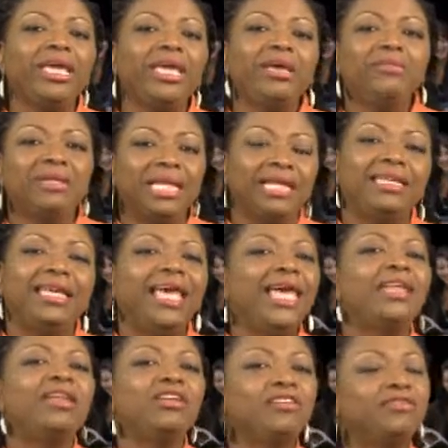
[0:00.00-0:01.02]
able at the
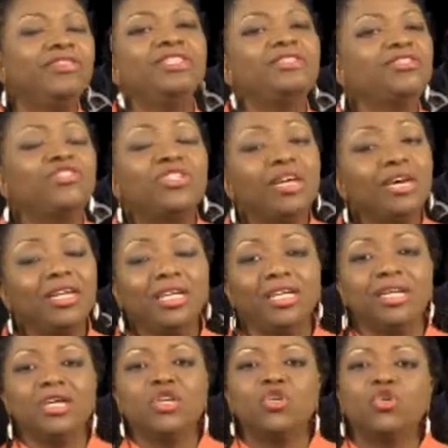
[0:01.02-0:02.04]
end of this study